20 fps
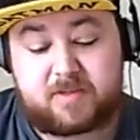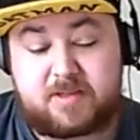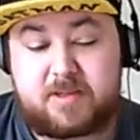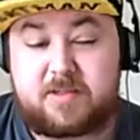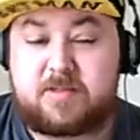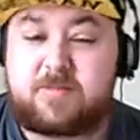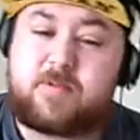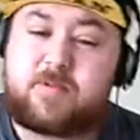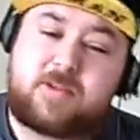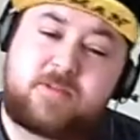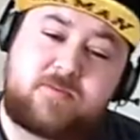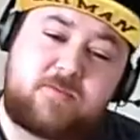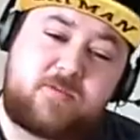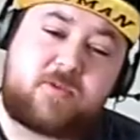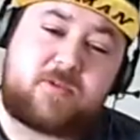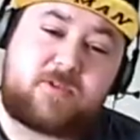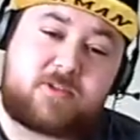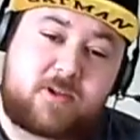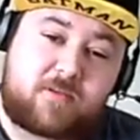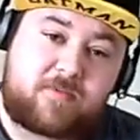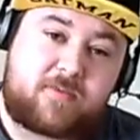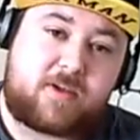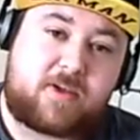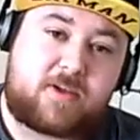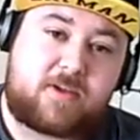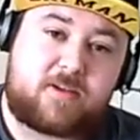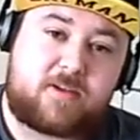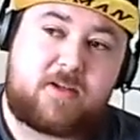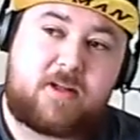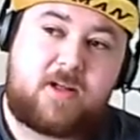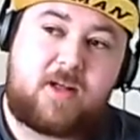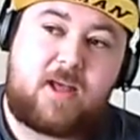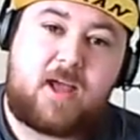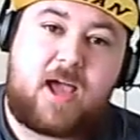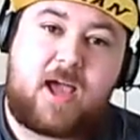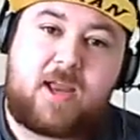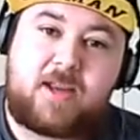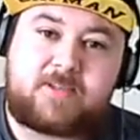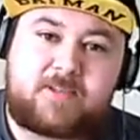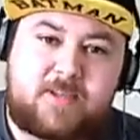There's some good stuff here,
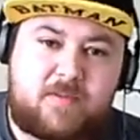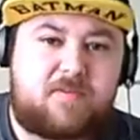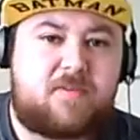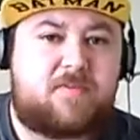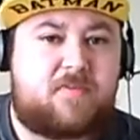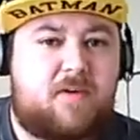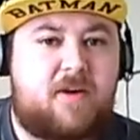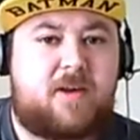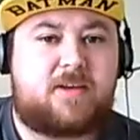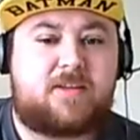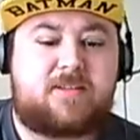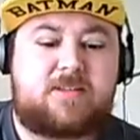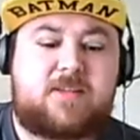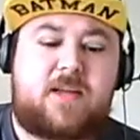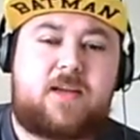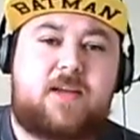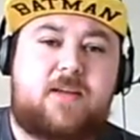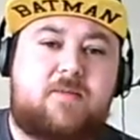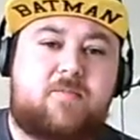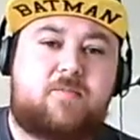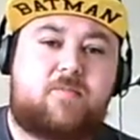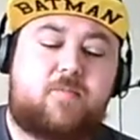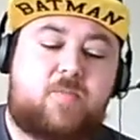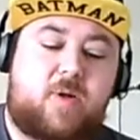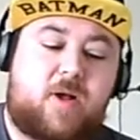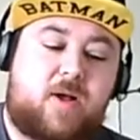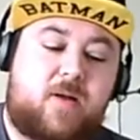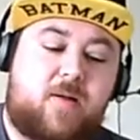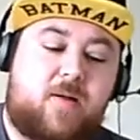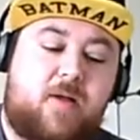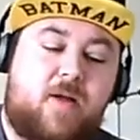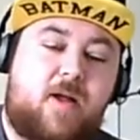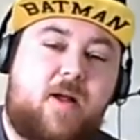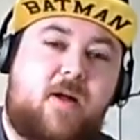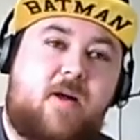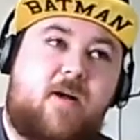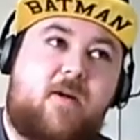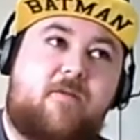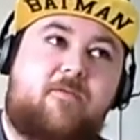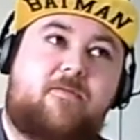and it's definitely very entertaining. But
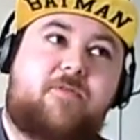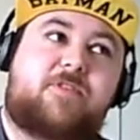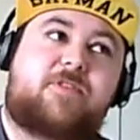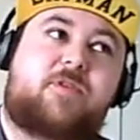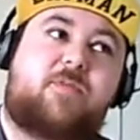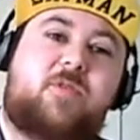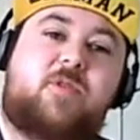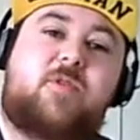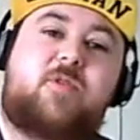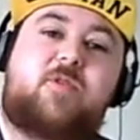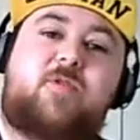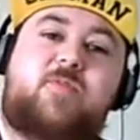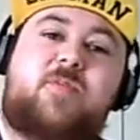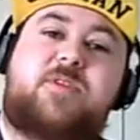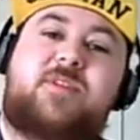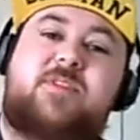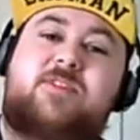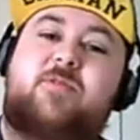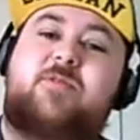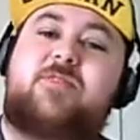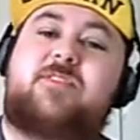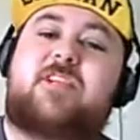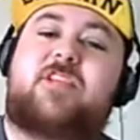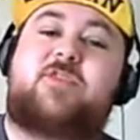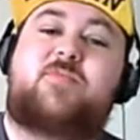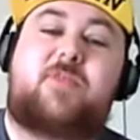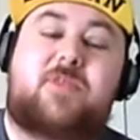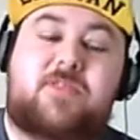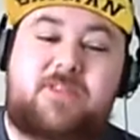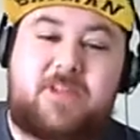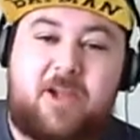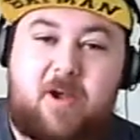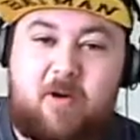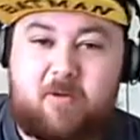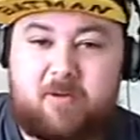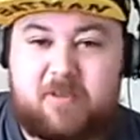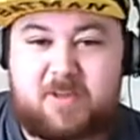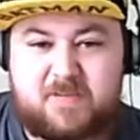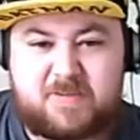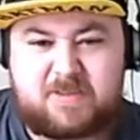for someone who's been so desperate to get hold
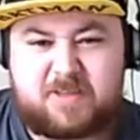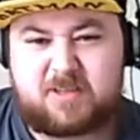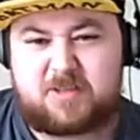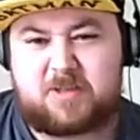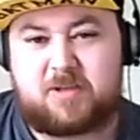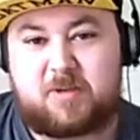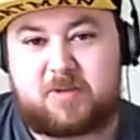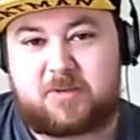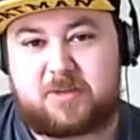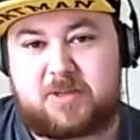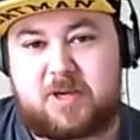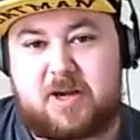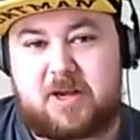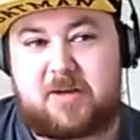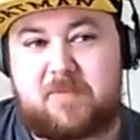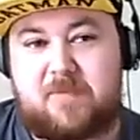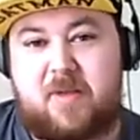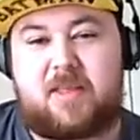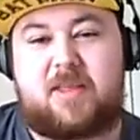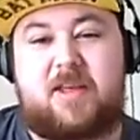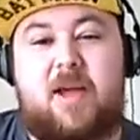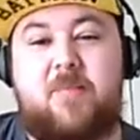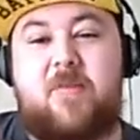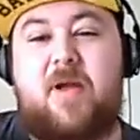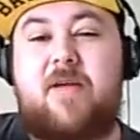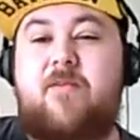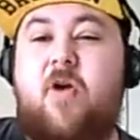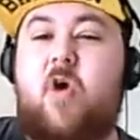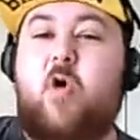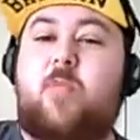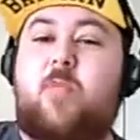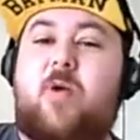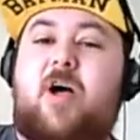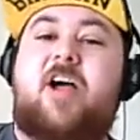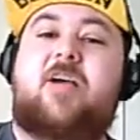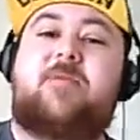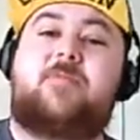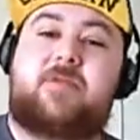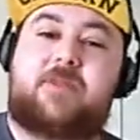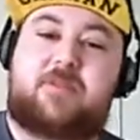of this for such a long time, I think I may have
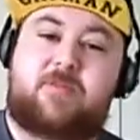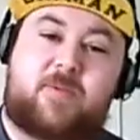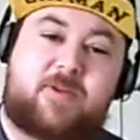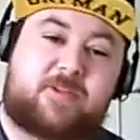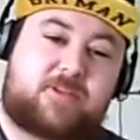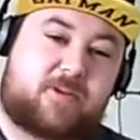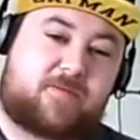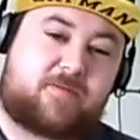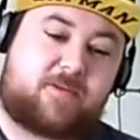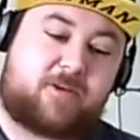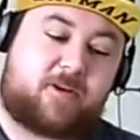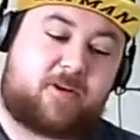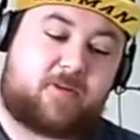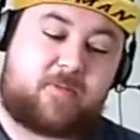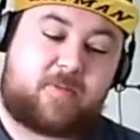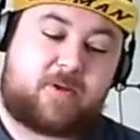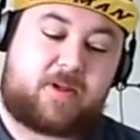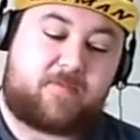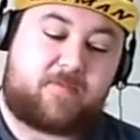overhyped it to myself a little bit.